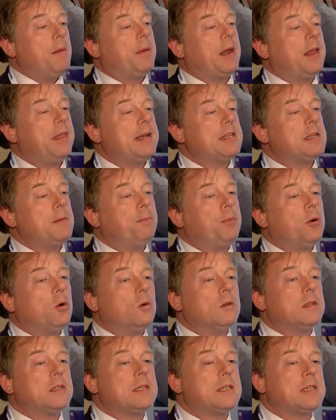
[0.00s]
But I think it's
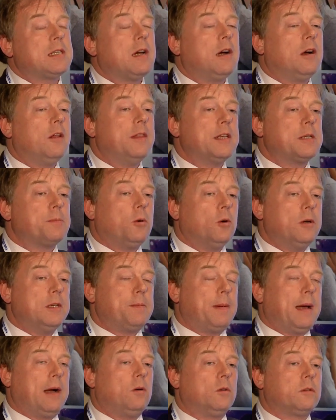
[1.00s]
important to start on this
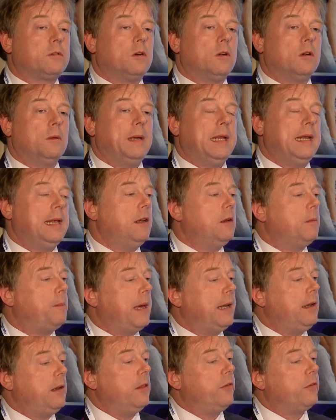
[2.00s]
point about autonomy and
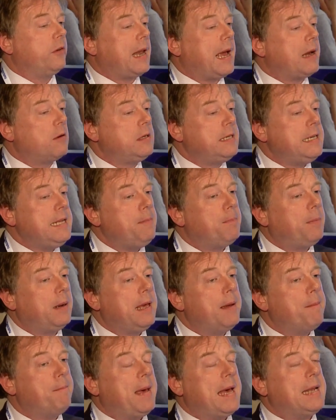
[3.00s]
independence and how
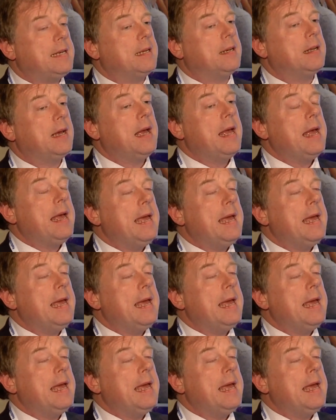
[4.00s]
deeply embedded